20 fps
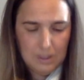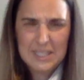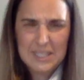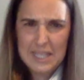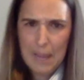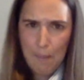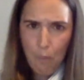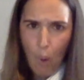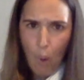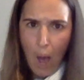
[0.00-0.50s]

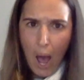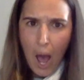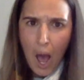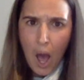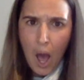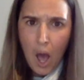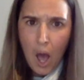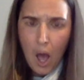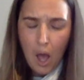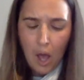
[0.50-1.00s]
C'est moi?
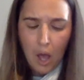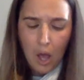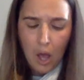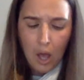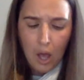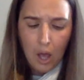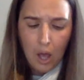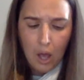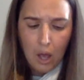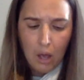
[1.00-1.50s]

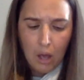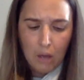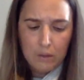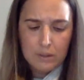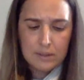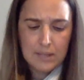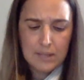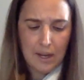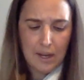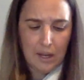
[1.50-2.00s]

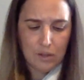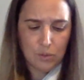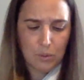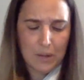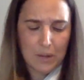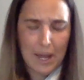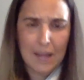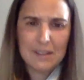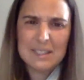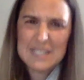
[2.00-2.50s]
Said
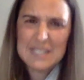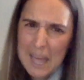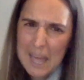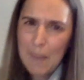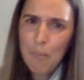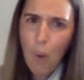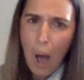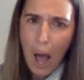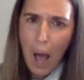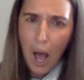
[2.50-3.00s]
Antoinette. C'est
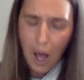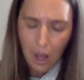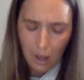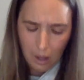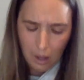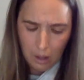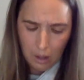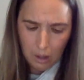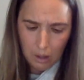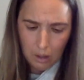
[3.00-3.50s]
moi.
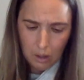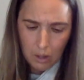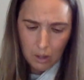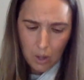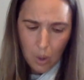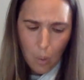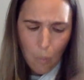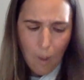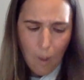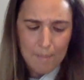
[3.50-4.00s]

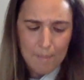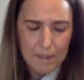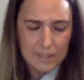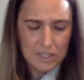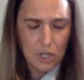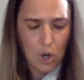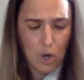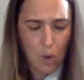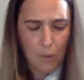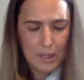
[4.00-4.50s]
Why
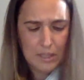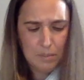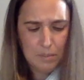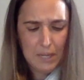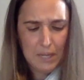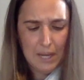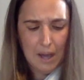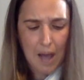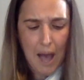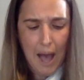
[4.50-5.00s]
must it always
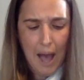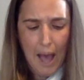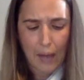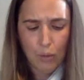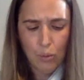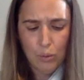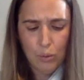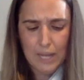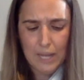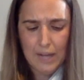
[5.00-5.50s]
be I
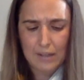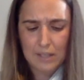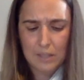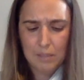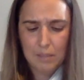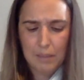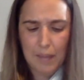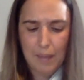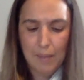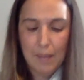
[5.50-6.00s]
who takes the
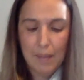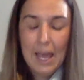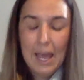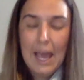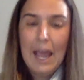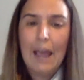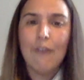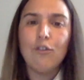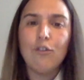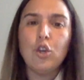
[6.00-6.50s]
blame?
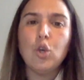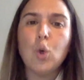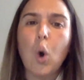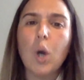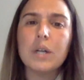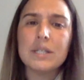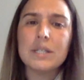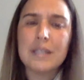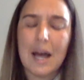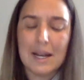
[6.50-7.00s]
If
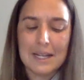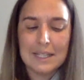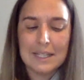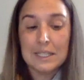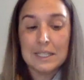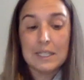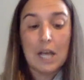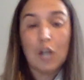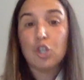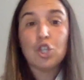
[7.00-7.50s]
your son is
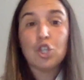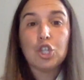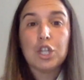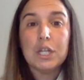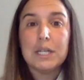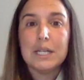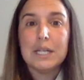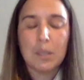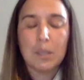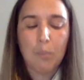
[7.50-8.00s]
such
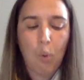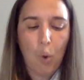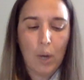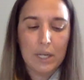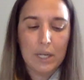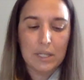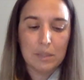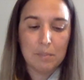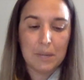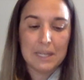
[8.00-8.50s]
the
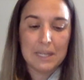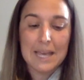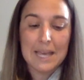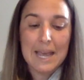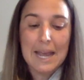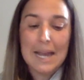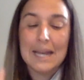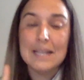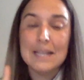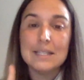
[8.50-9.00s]
disappointment,
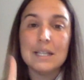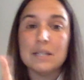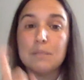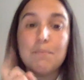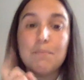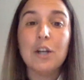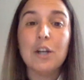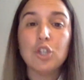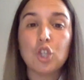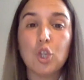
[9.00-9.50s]
it is as
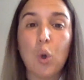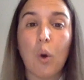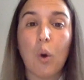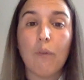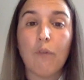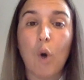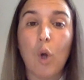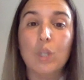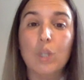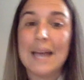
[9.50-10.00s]
much your
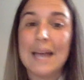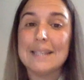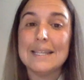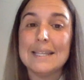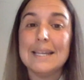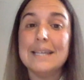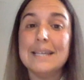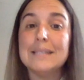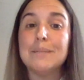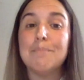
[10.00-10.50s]
fault as
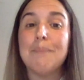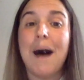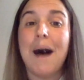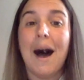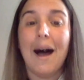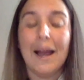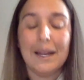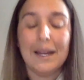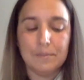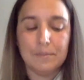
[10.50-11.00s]
it is
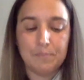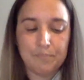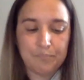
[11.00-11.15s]
mine.